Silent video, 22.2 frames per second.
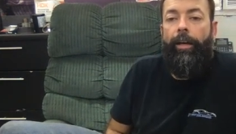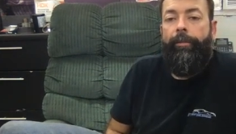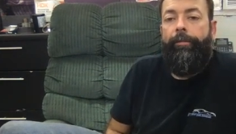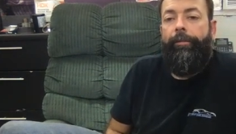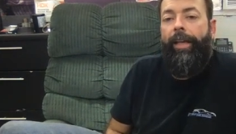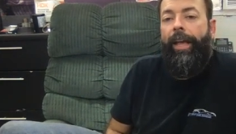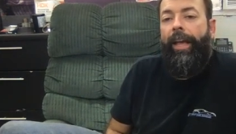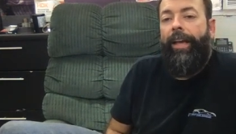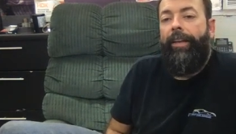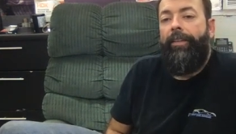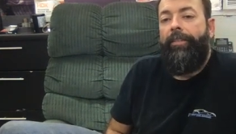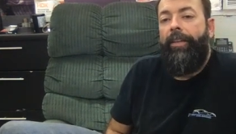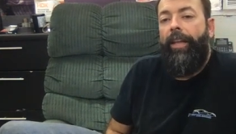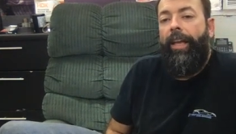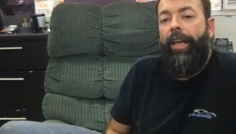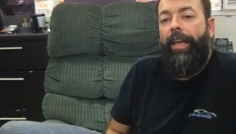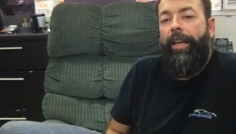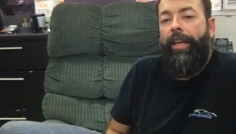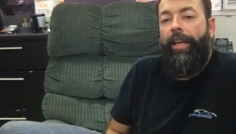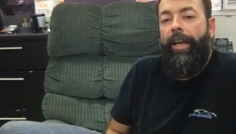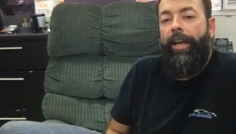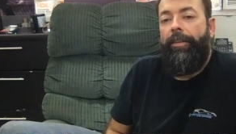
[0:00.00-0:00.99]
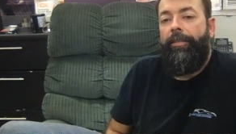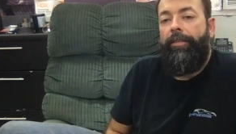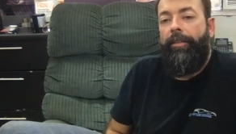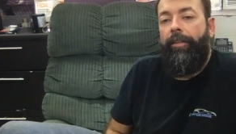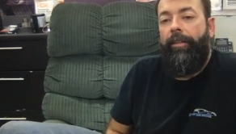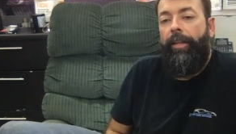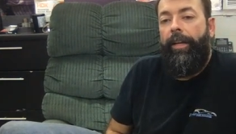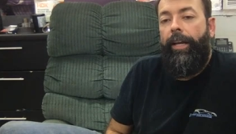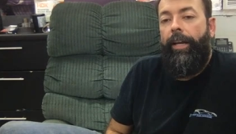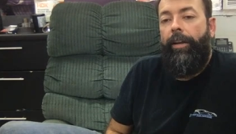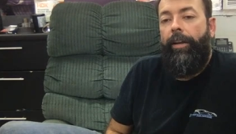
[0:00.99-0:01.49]
Has a
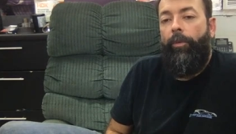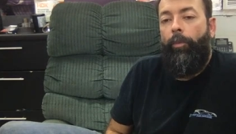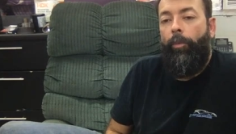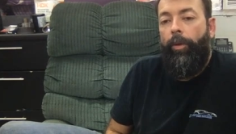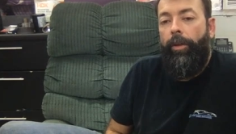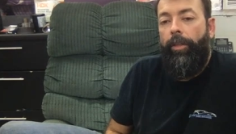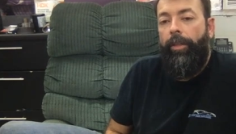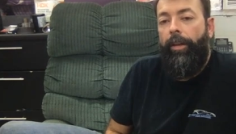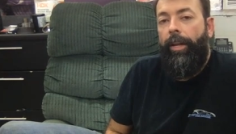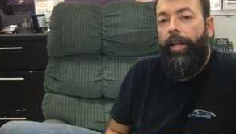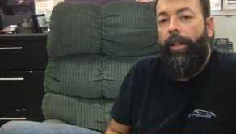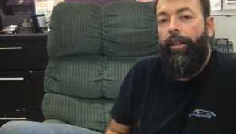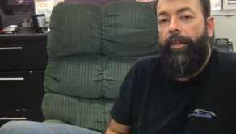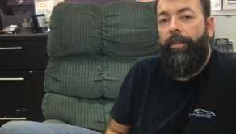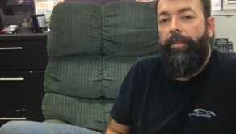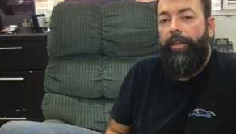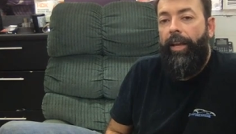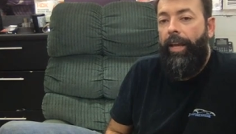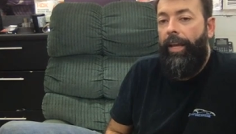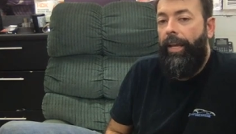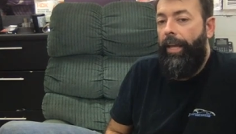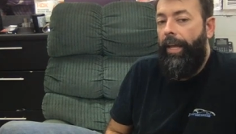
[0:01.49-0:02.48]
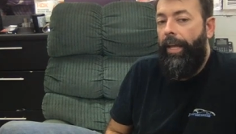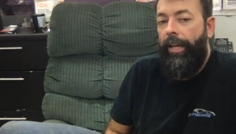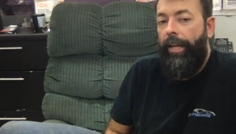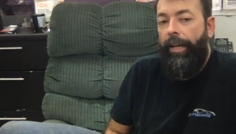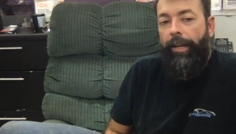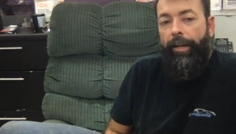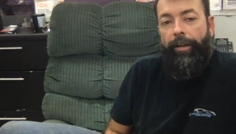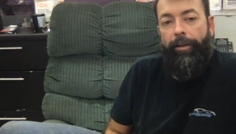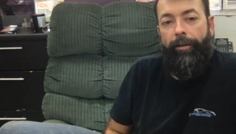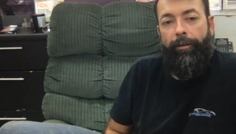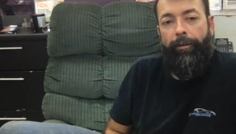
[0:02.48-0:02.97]
Escalade with an LSA, and
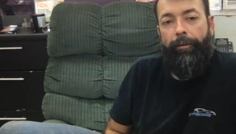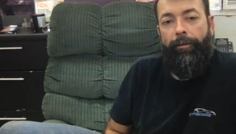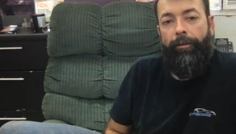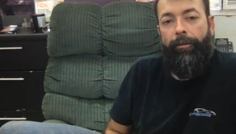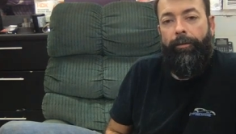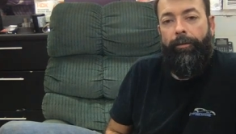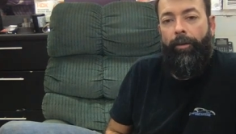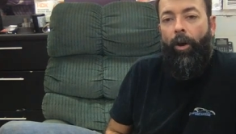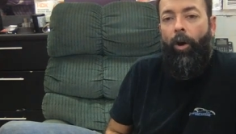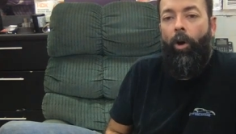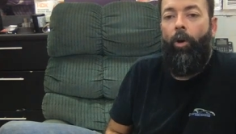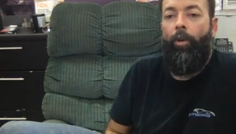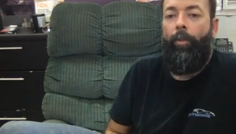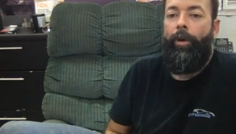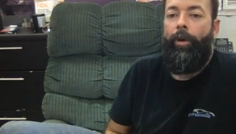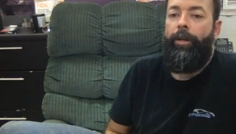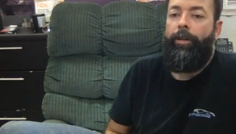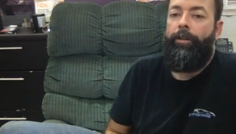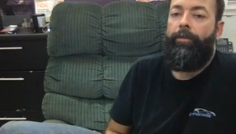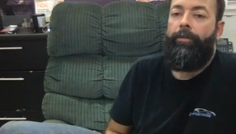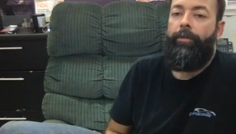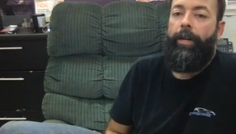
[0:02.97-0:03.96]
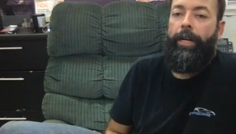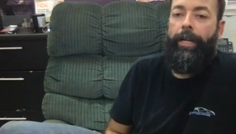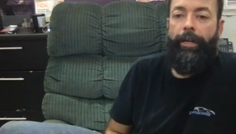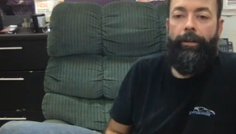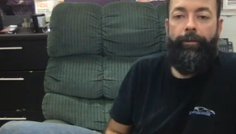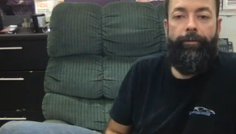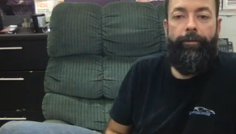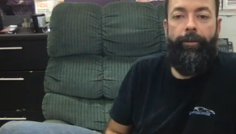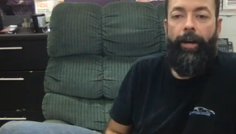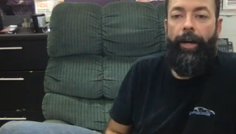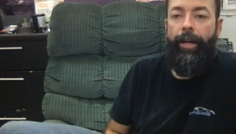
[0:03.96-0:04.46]
it is so much freaking
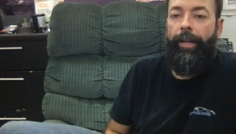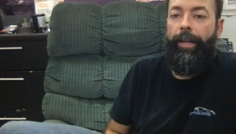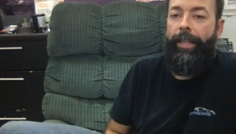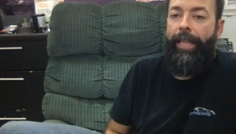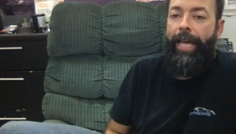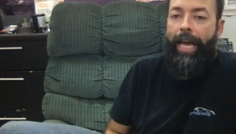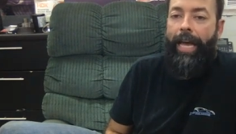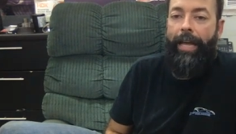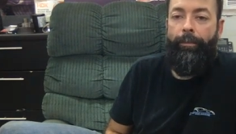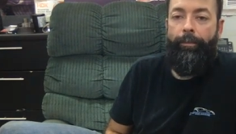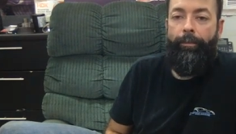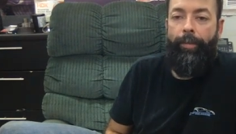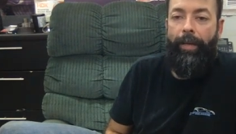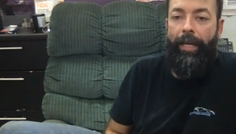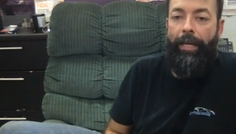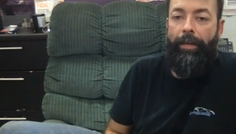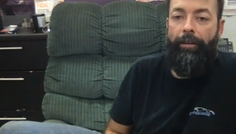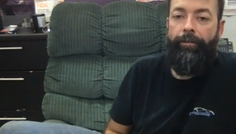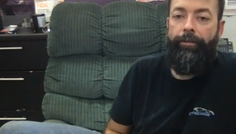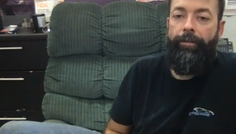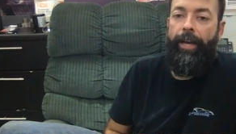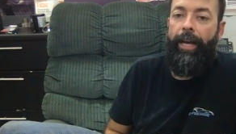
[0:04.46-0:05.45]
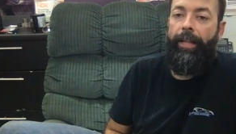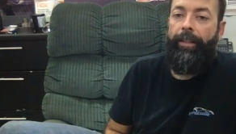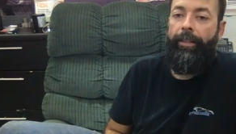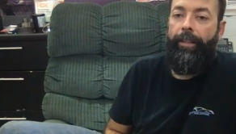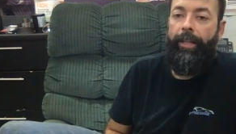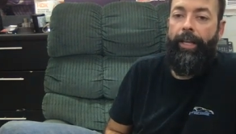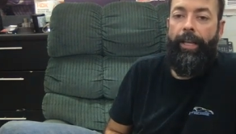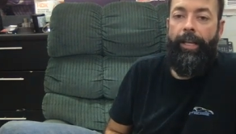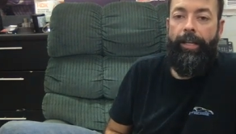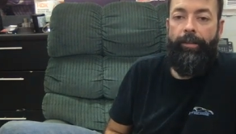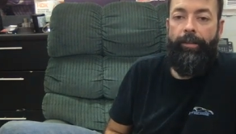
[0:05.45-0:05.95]
fun. That big fat
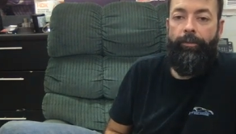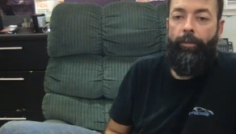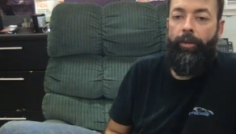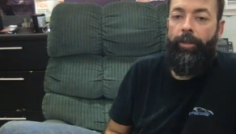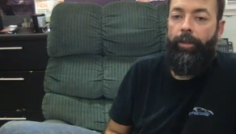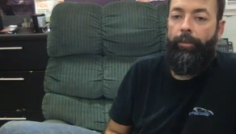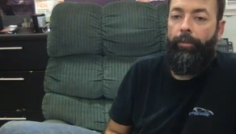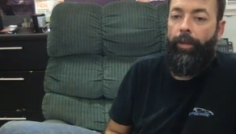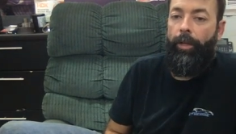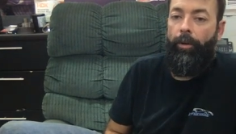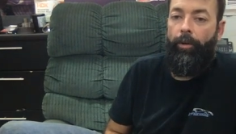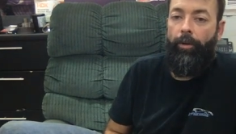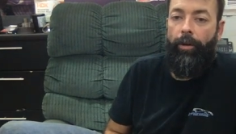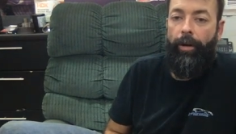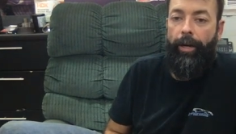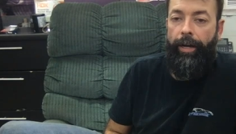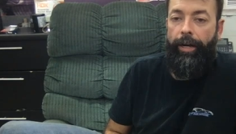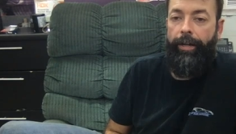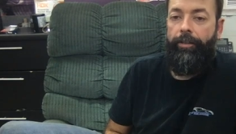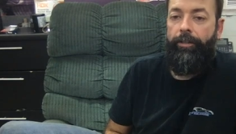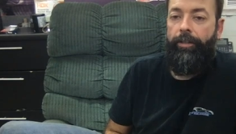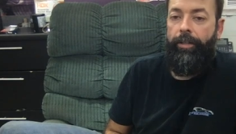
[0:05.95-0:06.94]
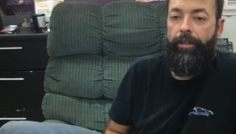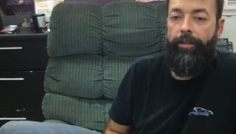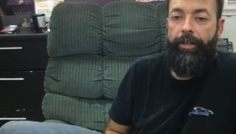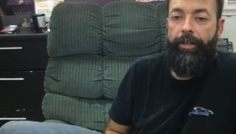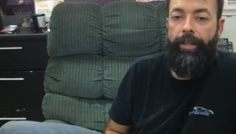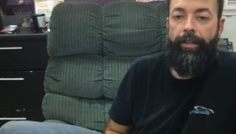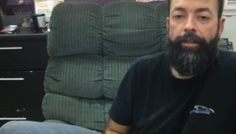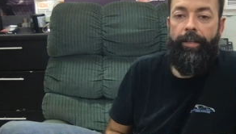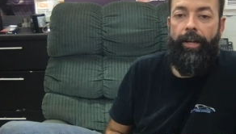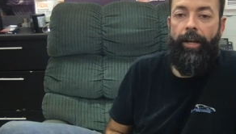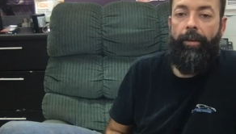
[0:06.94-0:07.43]
thing with the blower on it just
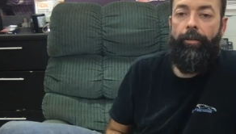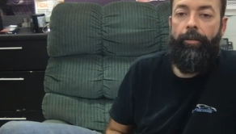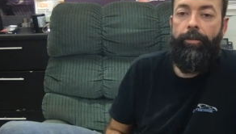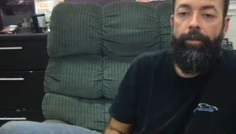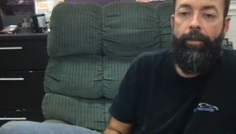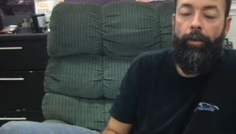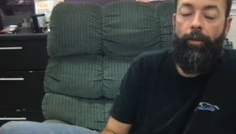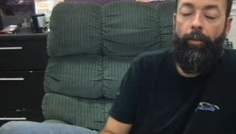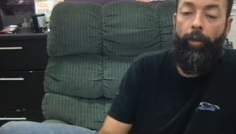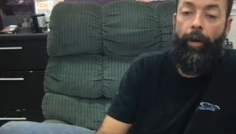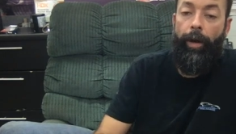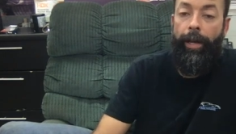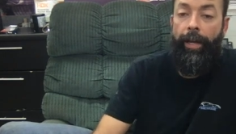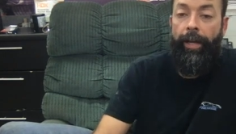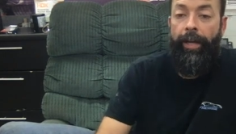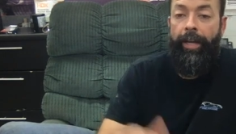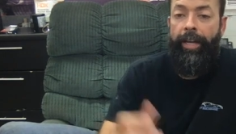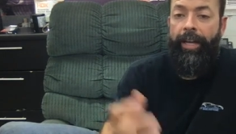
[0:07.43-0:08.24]
gets out of its own way.